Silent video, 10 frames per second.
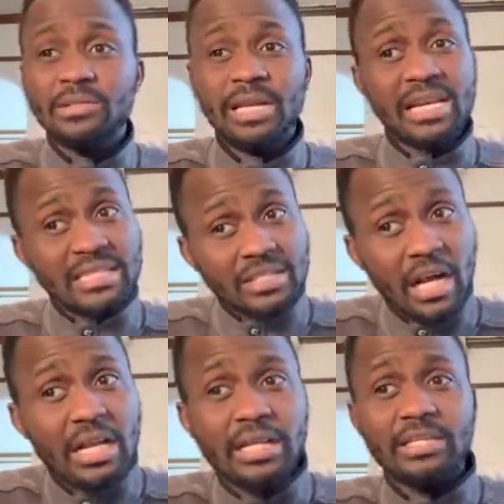So that's the
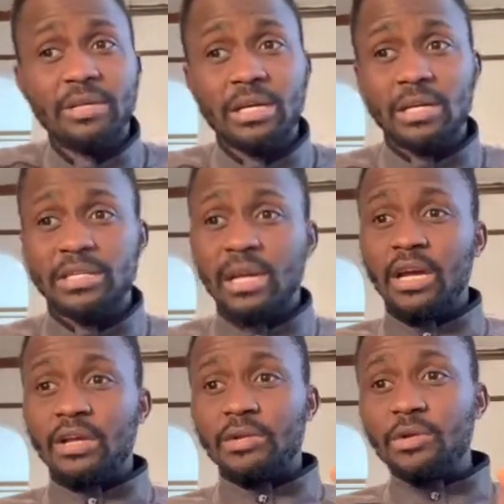challenge, because
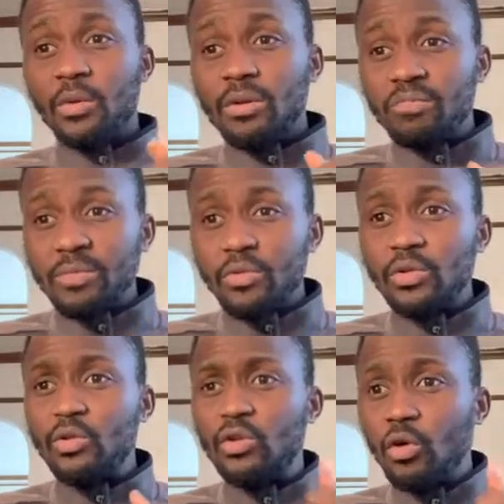you don't want people
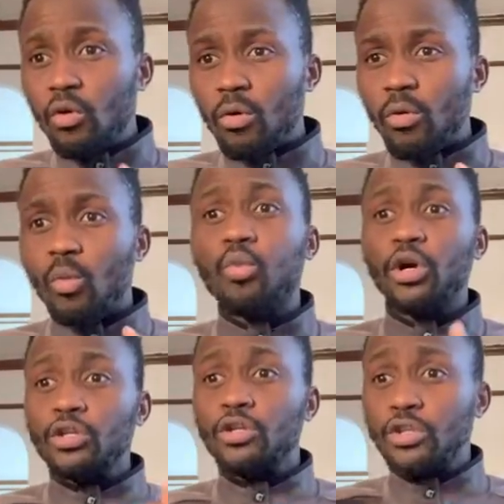to know
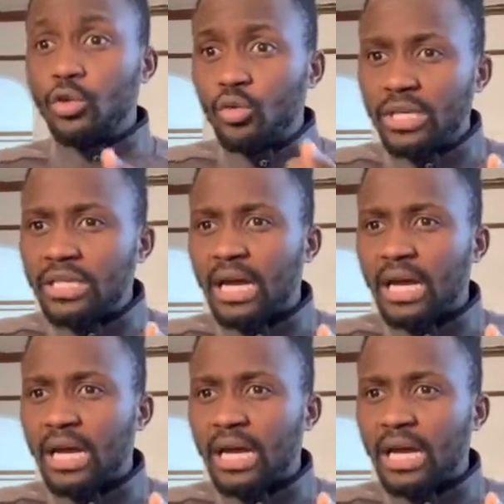what you're doing.